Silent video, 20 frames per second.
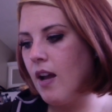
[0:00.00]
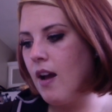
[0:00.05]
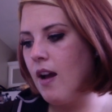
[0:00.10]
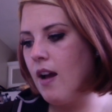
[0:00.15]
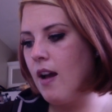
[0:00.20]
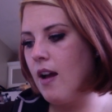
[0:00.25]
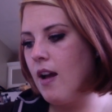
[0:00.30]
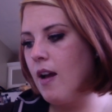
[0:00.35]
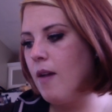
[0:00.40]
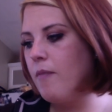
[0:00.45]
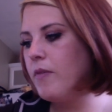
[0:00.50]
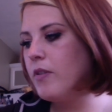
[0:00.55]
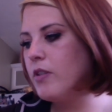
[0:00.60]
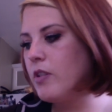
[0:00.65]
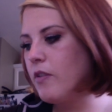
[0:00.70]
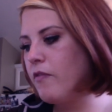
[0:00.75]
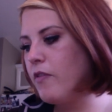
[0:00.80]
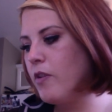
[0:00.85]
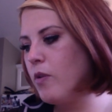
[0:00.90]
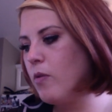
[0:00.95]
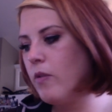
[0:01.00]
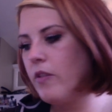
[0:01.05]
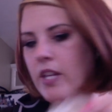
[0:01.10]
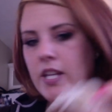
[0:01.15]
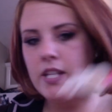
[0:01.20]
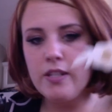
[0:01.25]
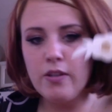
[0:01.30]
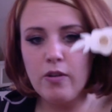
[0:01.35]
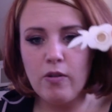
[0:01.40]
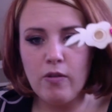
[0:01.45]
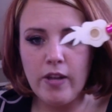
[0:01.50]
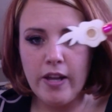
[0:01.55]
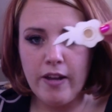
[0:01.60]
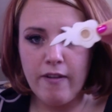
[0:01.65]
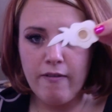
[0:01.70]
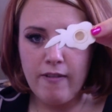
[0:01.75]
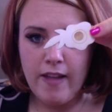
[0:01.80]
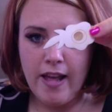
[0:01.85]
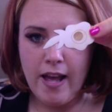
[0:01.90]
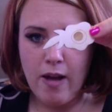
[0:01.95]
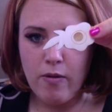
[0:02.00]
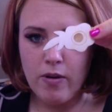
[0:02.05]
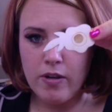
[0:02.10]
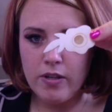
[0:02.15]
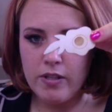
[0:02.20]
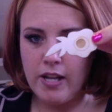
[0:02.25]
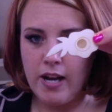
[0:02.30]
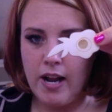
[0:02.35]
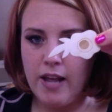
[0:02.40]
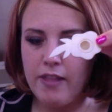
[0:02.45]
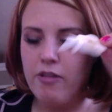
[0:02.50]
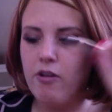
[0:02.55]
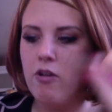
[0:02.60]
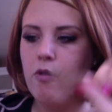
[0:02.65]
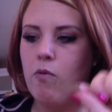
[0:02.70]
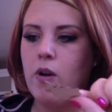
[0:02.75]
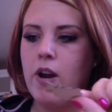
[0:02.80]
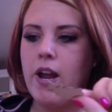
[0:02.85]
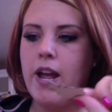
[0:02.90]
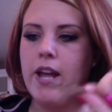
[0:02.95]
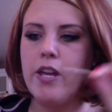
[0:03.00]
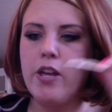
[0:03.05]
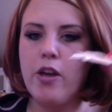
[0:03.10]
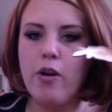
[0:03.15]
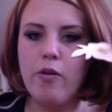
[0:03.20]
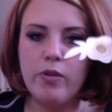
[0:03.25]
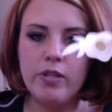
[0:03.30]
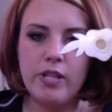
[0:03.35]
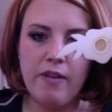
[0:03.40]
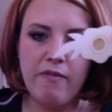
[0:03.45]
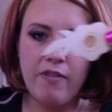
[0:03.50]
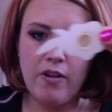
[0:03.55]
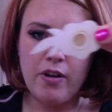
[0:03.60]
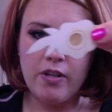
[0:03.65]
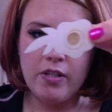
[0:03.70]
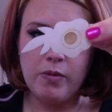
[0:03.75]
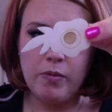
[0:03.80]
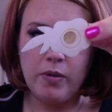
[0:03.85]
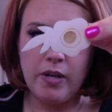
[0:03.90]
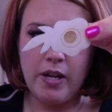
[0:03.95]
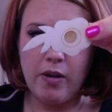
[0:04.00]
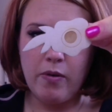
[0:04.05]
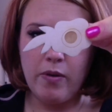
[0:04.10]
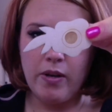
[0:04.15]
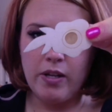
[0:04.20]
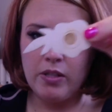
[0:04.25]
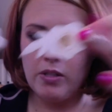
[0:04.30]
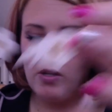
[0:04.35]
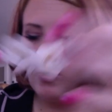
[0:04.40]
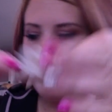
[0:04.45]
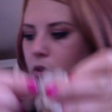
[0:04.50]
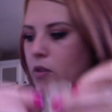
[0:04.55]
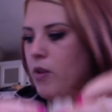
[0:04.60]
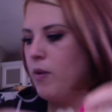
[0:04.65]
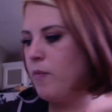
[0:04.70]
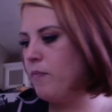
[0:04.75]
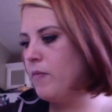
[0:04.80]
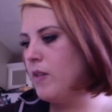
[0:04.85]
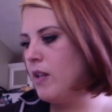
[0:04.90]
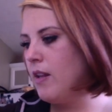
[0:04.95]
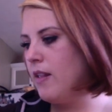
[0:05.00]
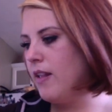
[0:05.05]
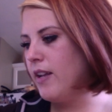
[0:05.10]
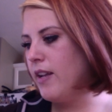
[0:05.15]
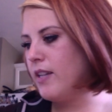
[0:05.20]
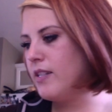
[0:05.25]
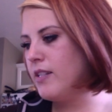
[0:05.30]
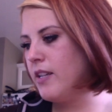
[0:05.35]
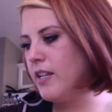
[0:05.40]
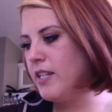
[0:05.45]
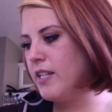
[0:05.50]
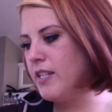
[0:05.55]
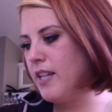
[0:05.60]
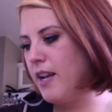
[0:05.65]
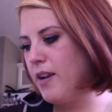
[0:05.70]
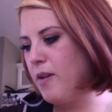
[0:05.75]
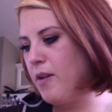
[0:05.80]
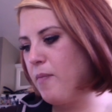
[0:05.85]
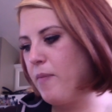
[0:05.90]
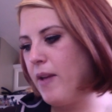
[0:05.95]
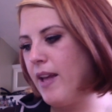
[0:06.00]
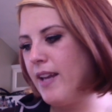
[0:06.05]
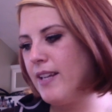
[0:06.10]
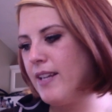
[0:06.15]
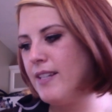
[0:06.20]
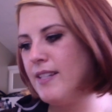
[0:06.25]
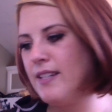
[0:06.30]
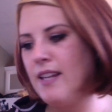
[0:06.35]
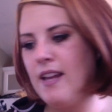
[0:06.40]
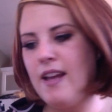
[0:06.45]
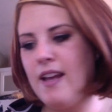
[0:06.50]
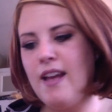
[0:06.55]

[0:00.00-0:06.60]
There's a few of these little like flowers that I thought were egg yolks at first when I quick saw them, like sunny side up eggs.